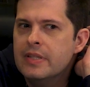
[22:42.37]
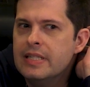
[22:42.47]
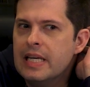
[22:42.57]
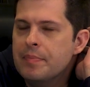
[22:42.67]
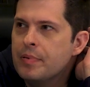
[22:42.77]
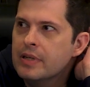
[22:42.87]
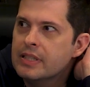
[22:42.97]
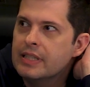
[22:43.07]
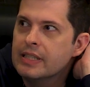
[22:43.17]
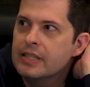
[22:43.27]
deep
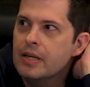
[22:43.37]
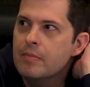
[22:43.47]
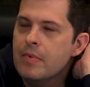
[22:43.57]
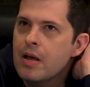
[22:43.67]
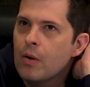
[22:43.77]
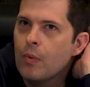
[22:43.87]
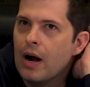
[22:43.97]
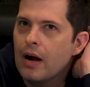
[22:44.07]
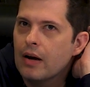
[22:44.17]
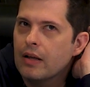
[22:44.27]
system
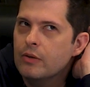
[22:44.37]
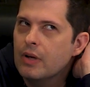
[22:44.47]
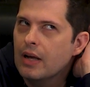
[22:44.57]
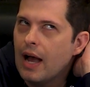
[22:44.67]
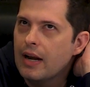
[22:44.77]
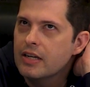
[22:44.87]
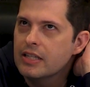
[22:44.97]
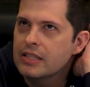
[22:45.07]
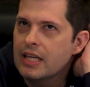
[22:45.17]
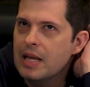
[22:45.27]
where you can kind of
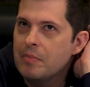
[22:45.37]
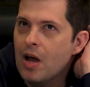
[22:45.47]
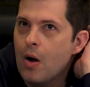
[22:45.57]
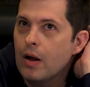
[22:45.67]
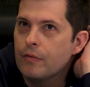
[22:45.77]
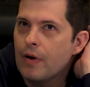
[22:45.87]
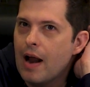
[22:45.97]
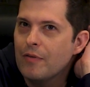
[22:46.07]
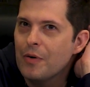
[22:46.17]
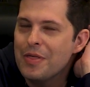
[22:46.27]
just keep going
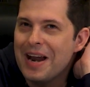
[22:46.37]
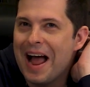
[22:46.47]
forever with it.